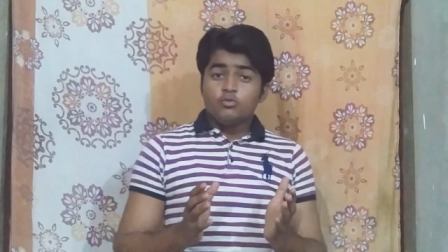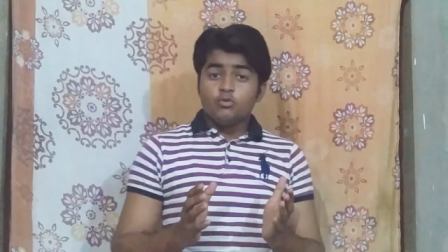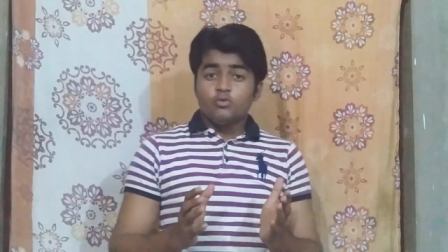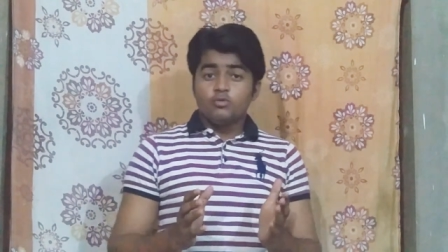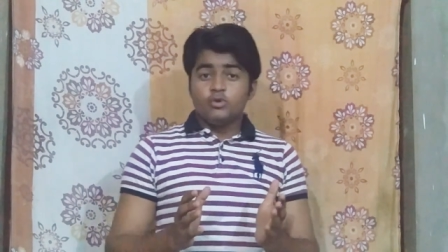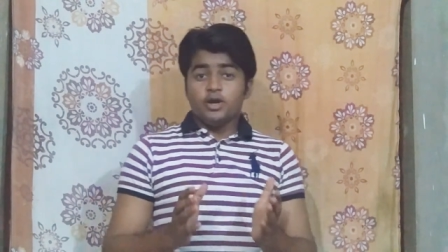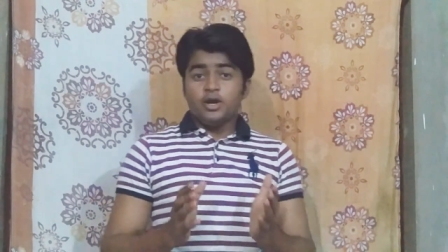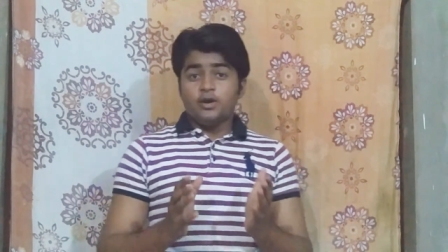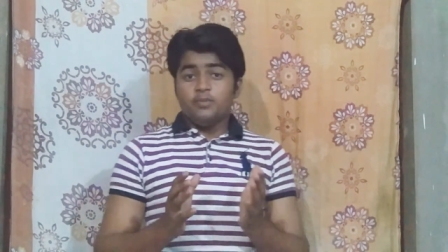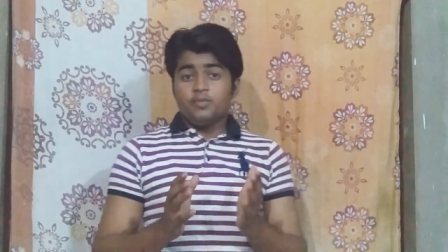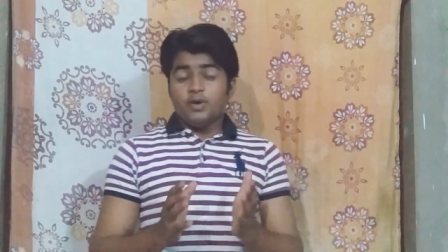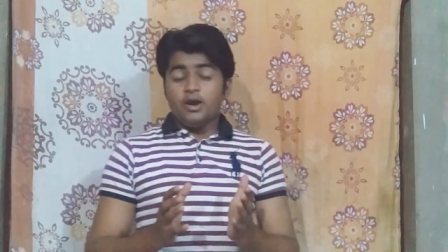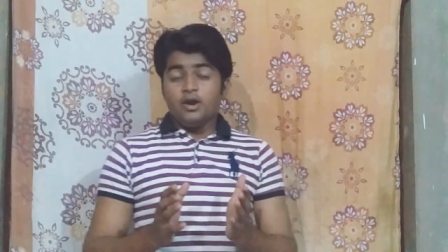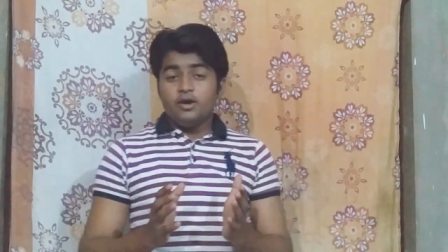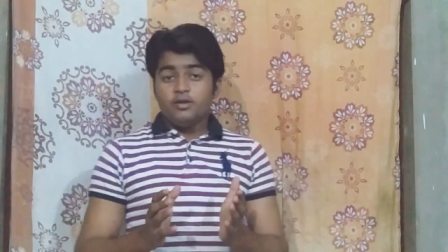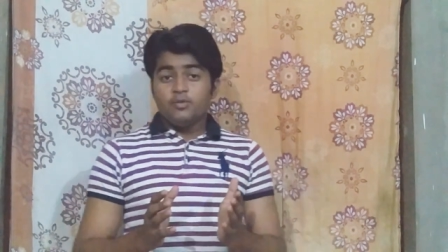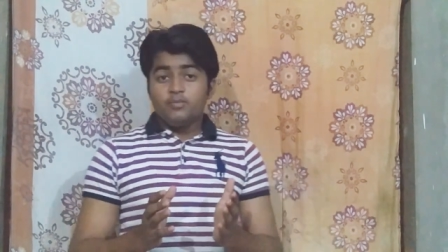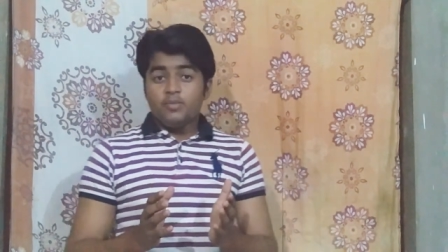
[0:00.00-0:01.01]
good and
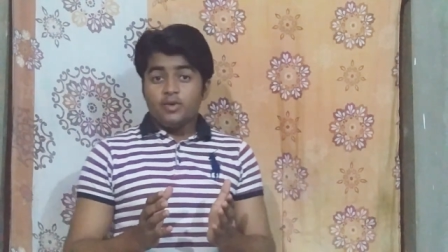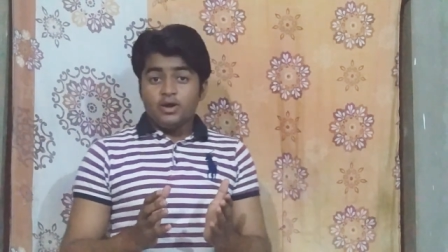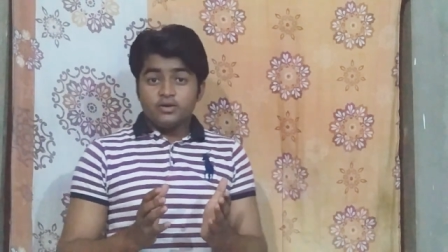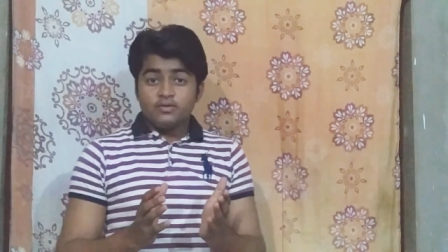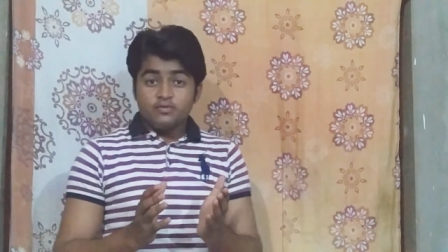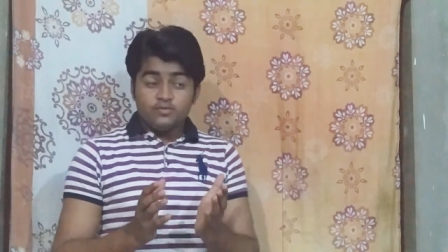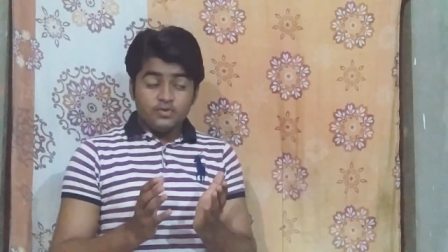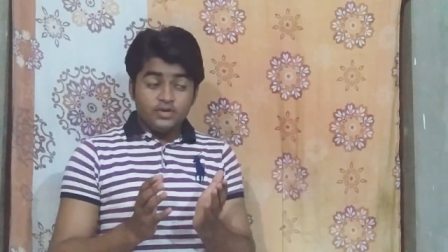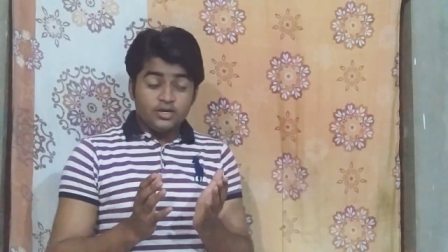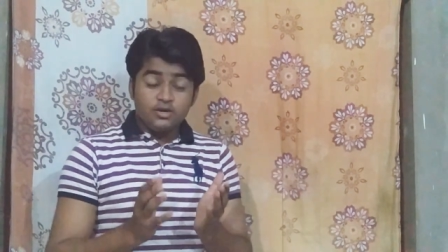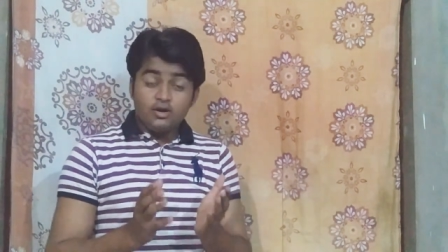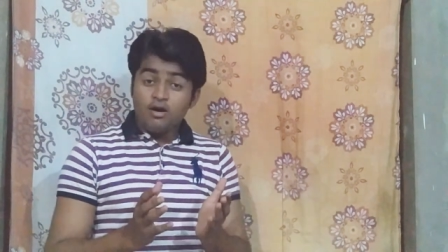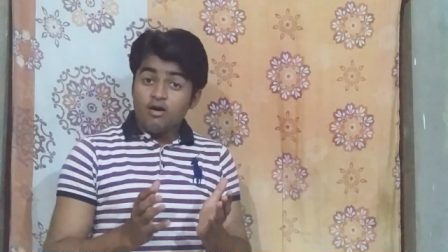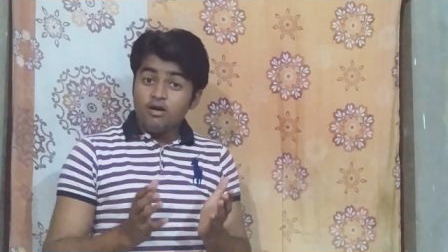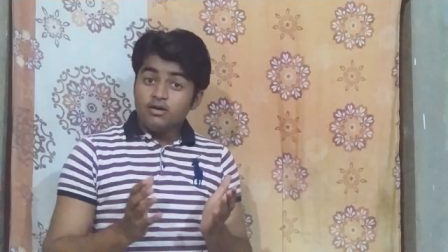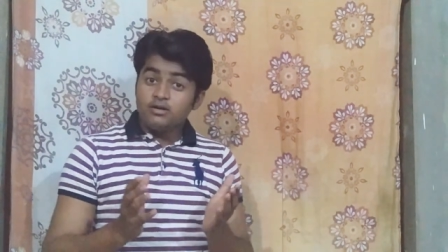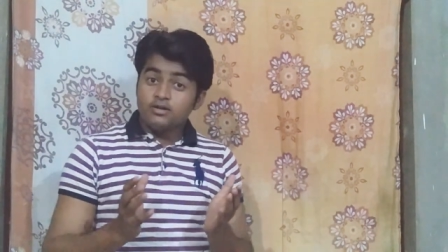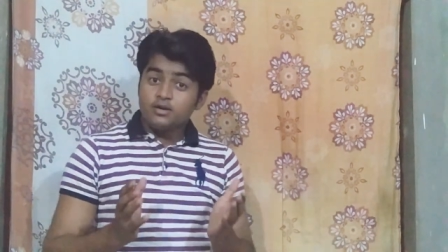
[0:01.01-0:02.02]
bad impact we
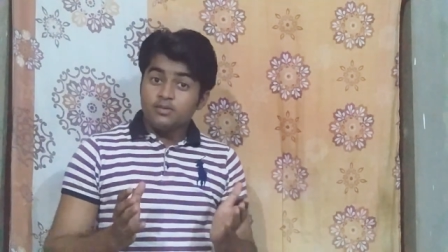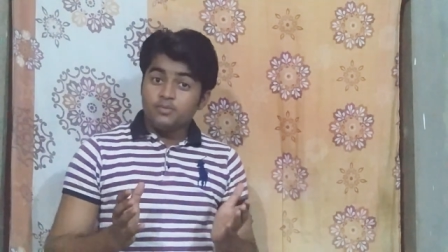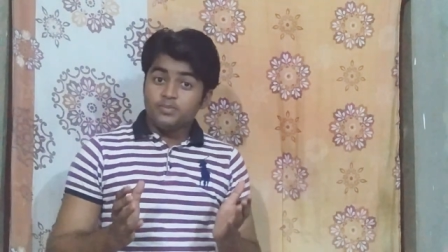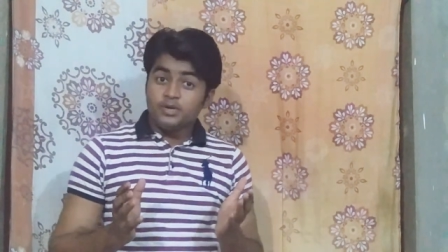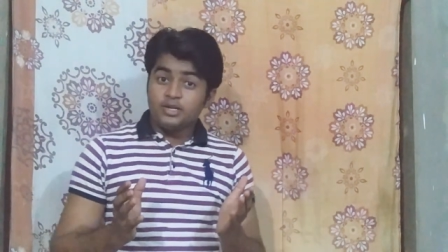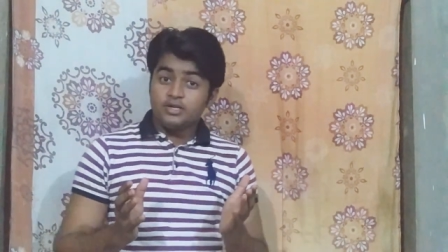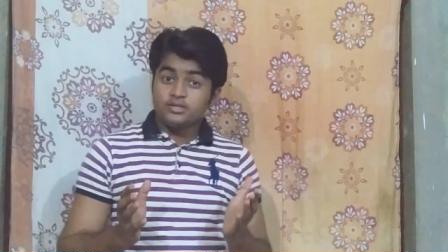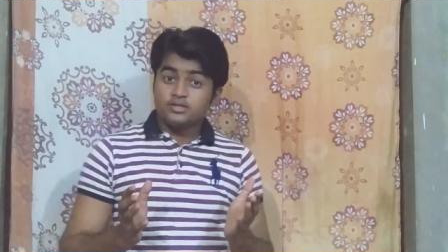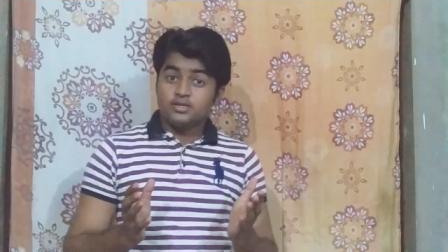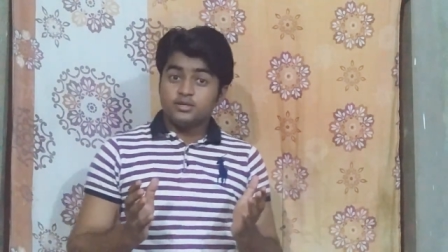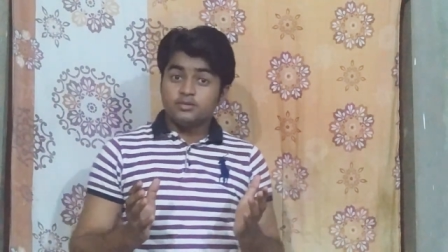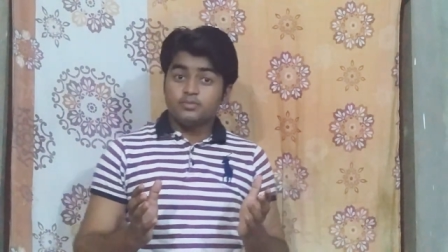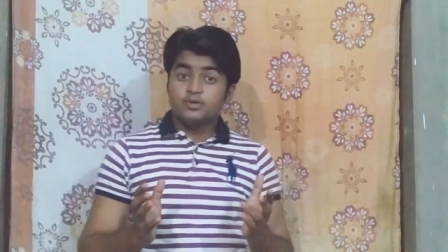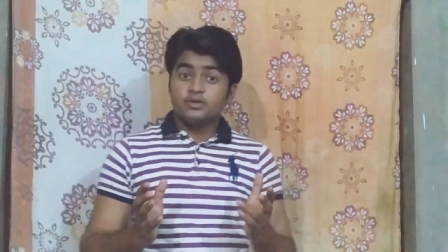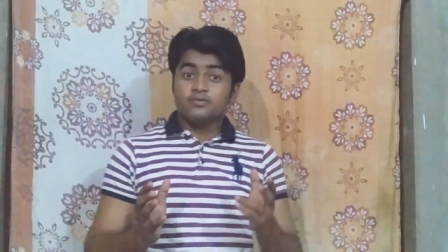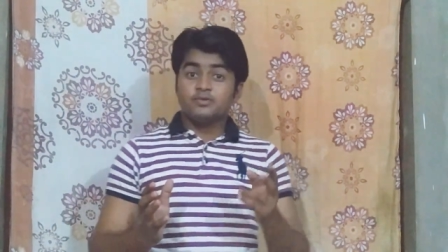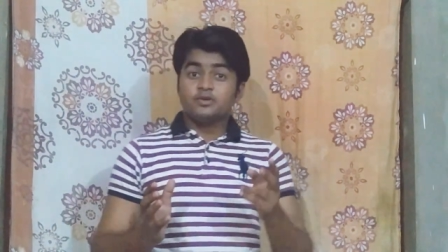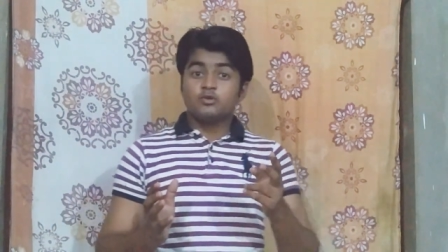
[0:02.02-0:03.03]
can't comparison
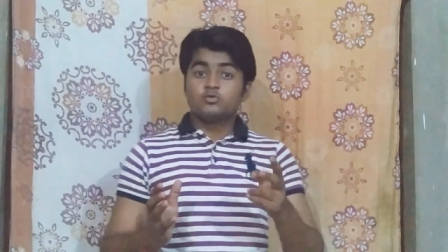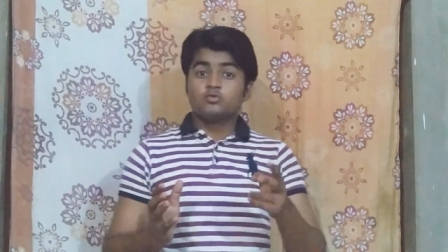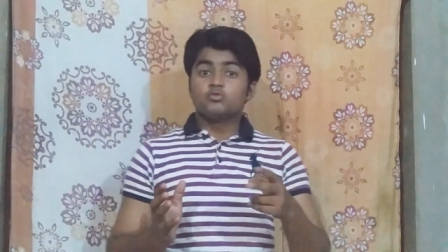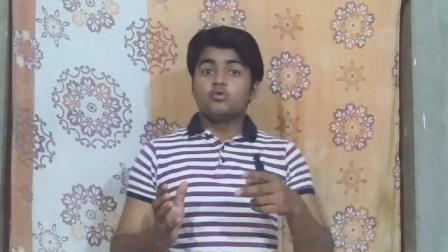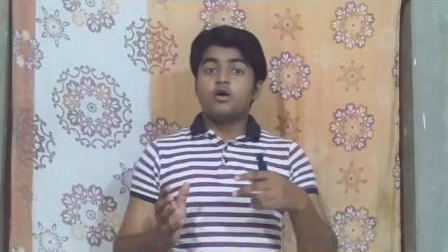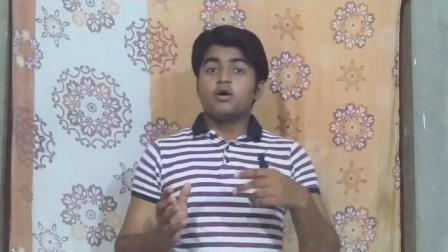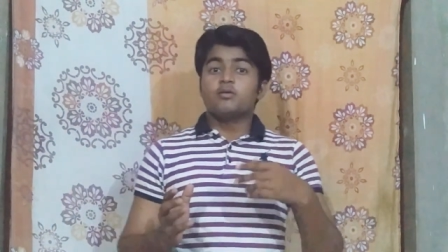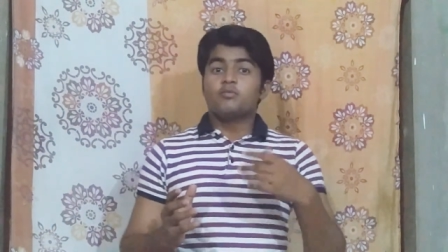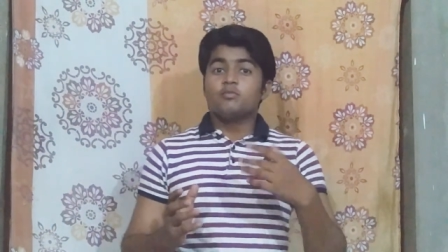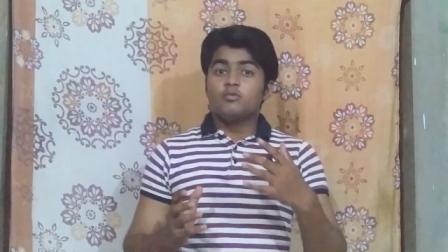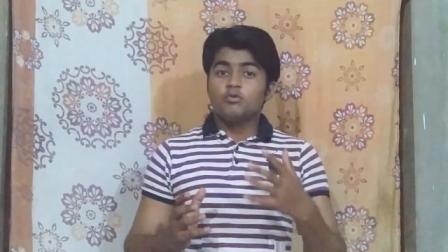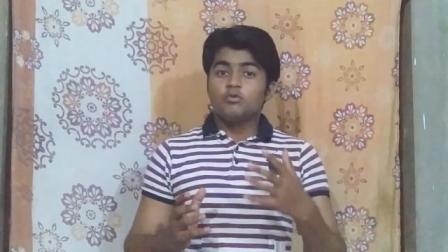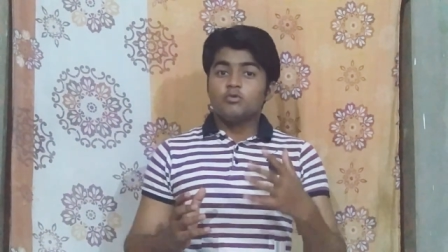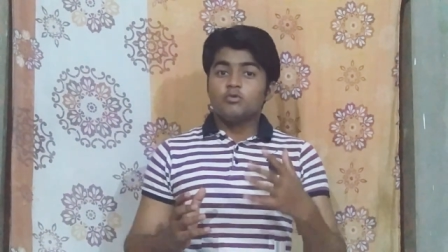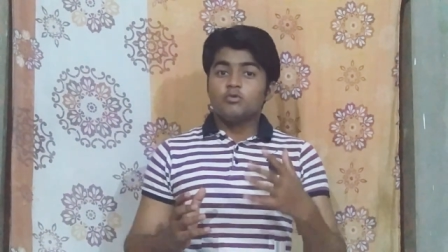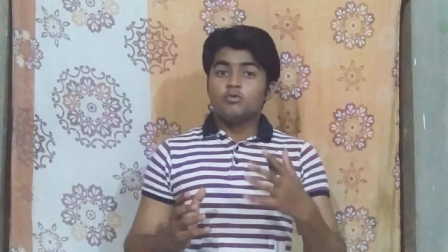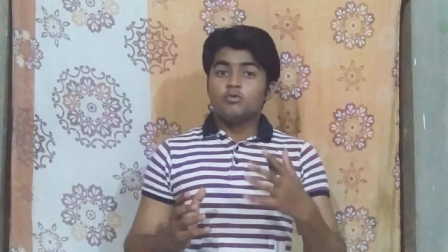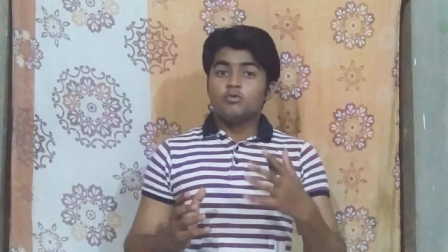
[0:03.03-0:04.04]
between two or
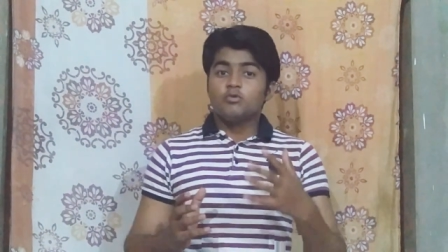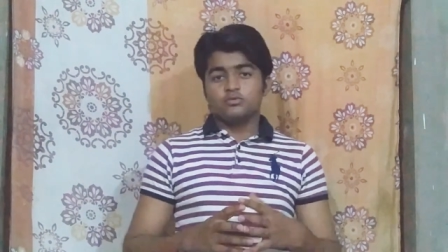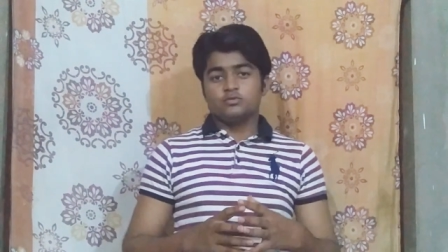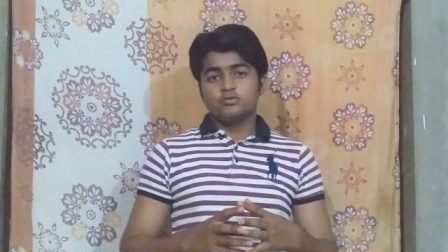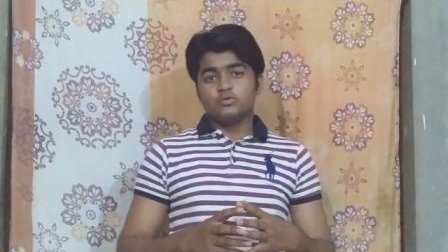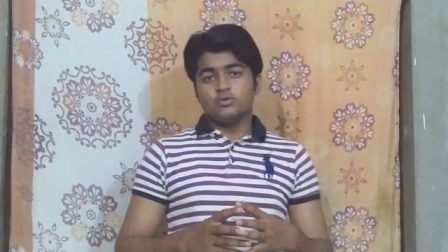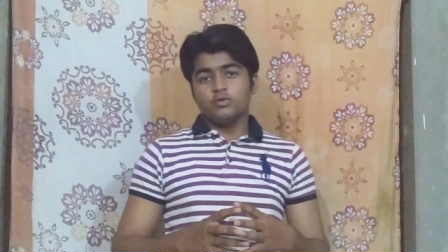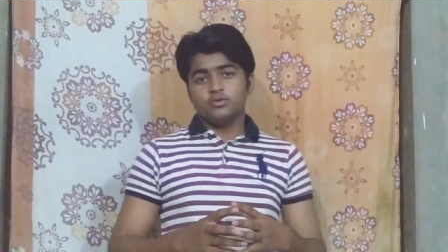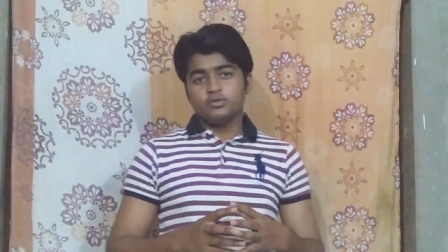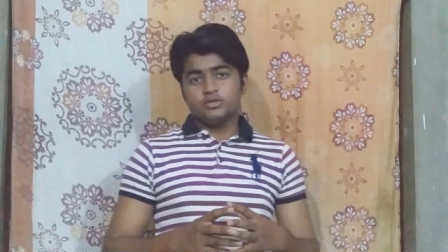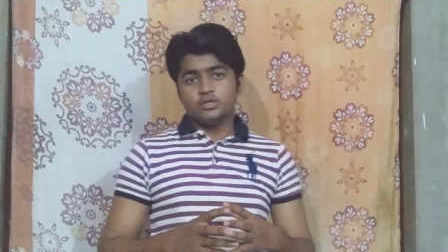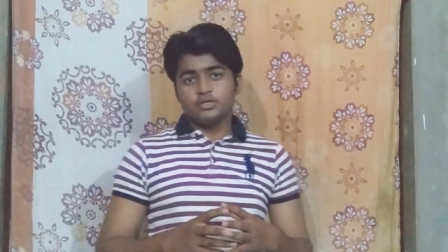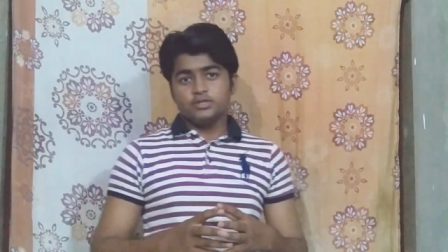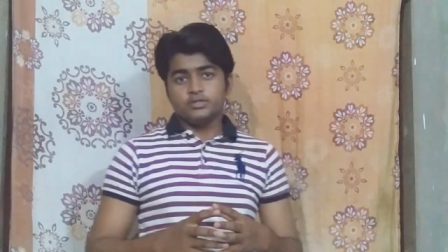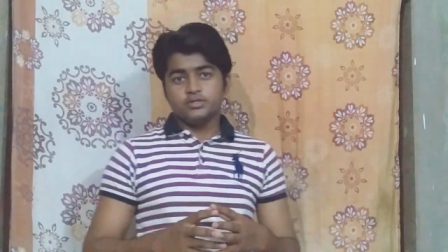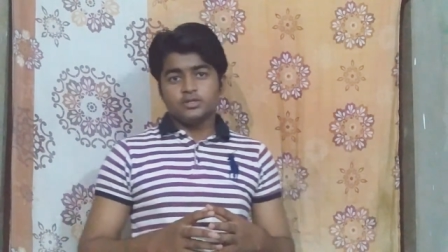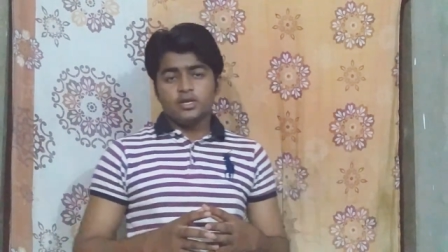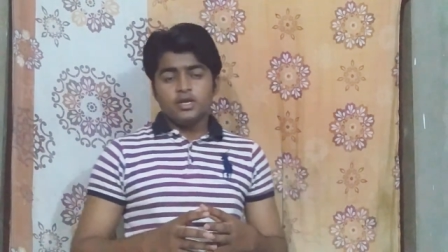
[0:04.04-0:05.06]
more than two
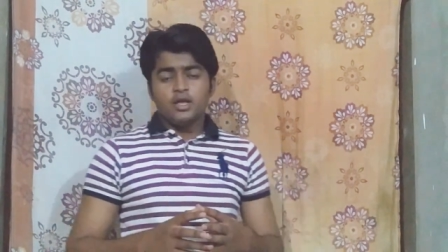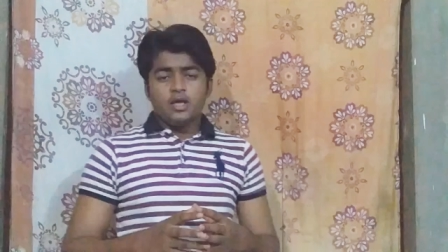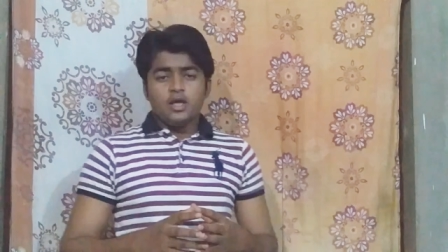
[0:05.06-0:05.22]
sources.